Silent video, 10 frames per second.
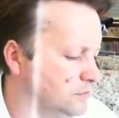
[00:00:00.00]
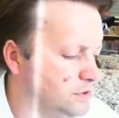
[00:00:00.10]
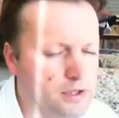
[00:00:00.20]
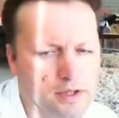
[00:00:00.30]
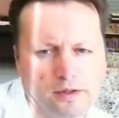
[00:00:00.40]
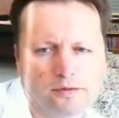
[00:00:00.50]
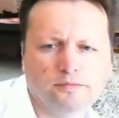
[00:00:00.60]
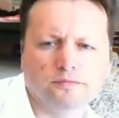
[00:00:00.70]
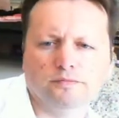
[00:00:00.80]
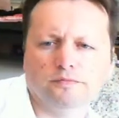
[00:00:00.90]
Okay,
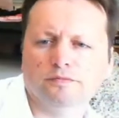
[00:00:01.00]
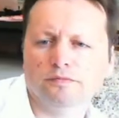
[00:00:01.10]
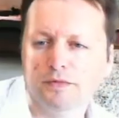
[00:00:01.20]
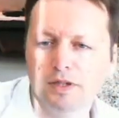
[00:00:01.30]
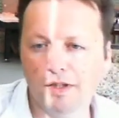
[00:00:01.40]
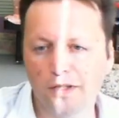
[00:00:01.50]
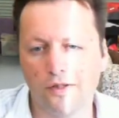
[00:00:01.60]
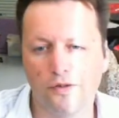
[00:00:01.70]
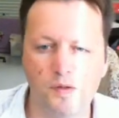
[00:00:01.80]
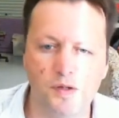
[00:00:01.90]

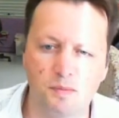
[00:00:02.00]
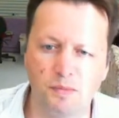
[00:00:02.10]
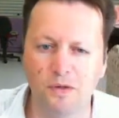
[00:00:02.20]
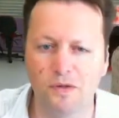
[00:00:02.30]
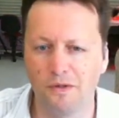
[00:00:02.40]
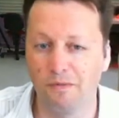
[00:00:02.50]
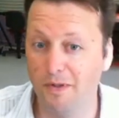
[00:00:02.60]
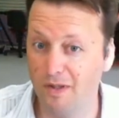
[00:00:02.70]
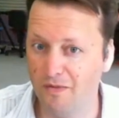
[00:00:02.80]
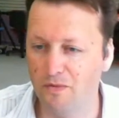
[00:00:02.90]
so it's a box, there's another